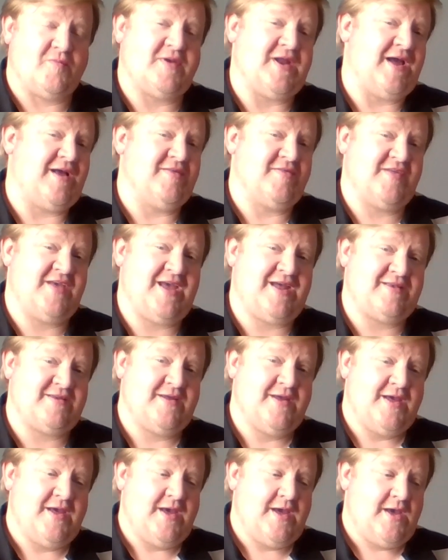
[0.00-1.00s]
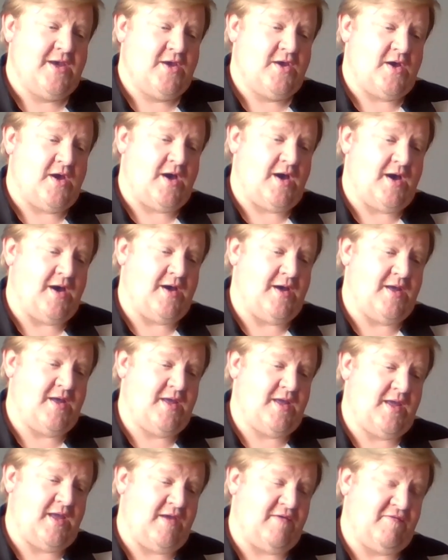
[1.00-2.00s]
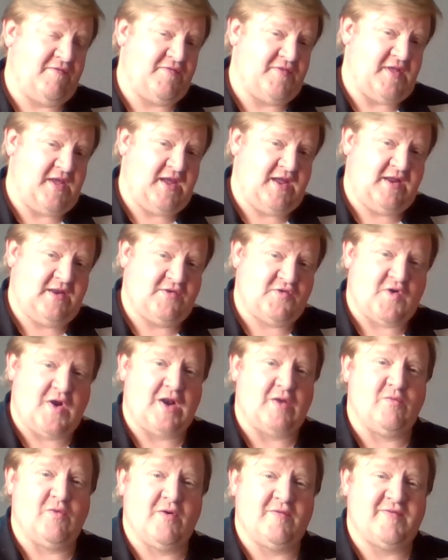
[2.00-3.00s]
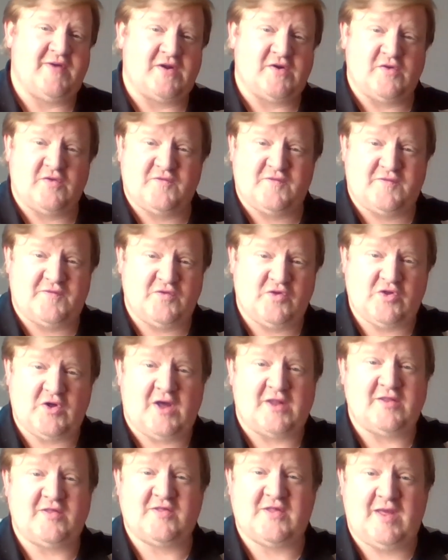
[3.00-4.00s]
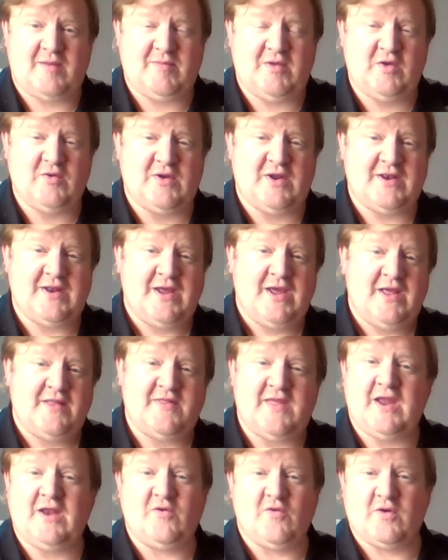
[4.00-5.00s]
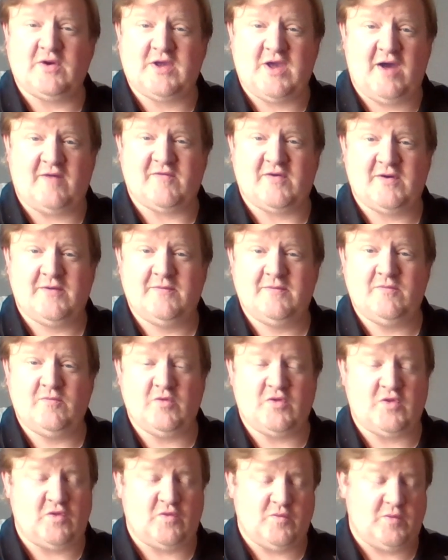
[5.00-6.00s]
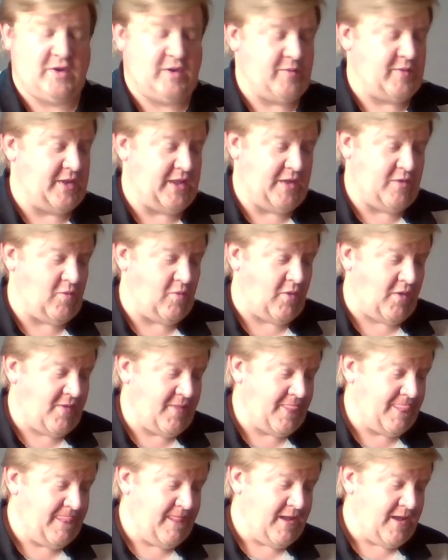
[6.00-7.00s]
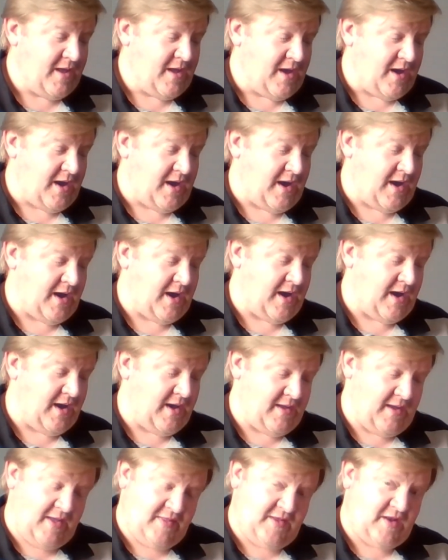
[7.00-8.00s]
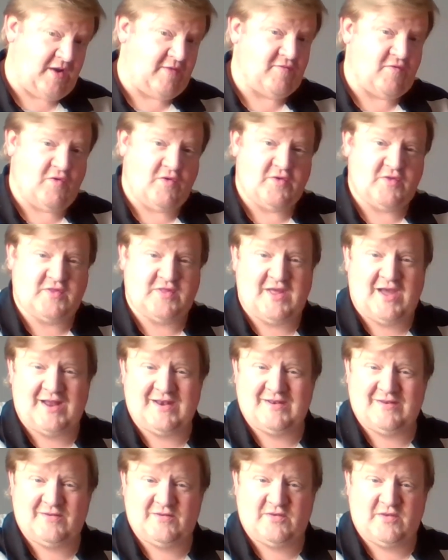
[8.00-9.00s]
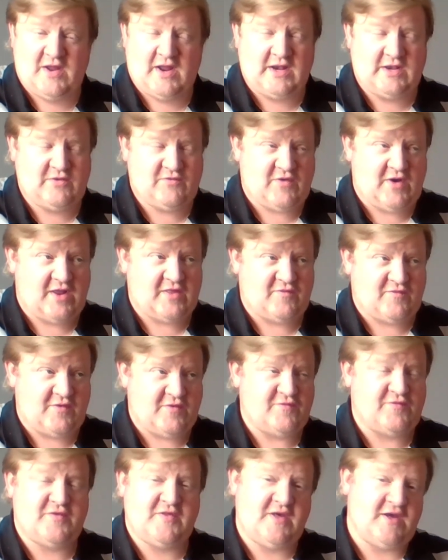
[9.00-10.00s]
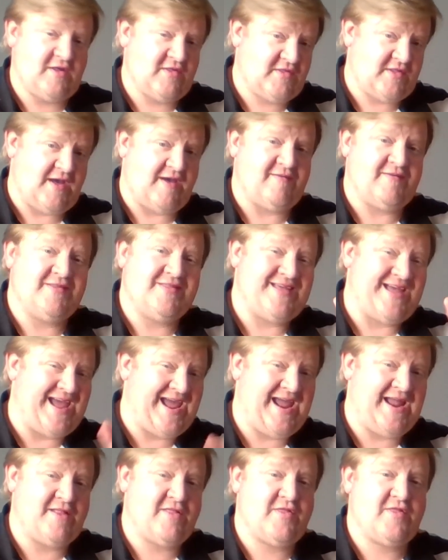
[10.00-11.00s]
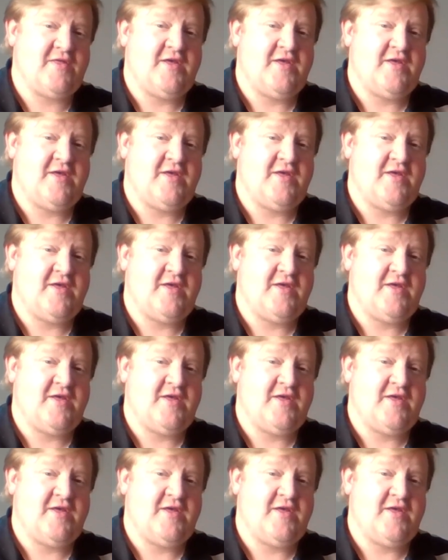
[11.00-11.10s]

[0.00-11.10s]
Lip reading: Talons hit, if the Tyrannic War Veterans shot the same unit, they ignored cover, which is really, really cool. And then, of course, that transferred 6th, 7th, 8th.